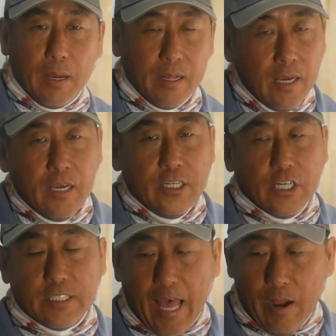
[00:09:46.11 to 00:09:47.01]
But
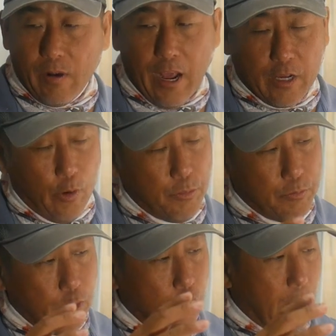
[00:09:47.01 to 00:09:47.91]
just that, I go
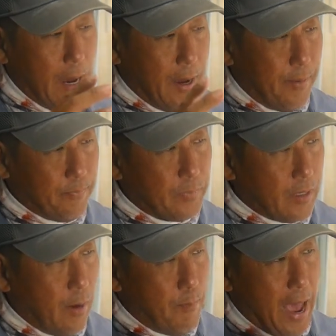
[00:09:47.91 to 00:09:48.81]
through a
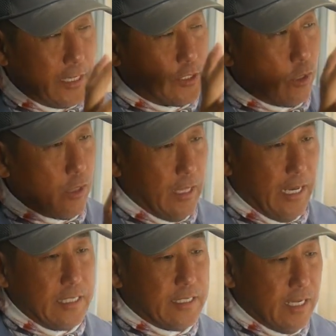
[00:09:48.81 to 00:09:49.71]
master
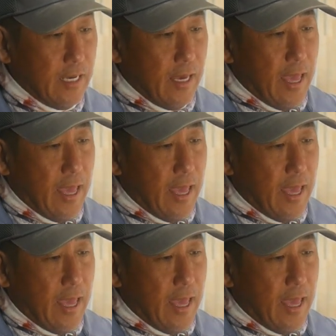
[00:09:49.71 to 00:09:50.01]
list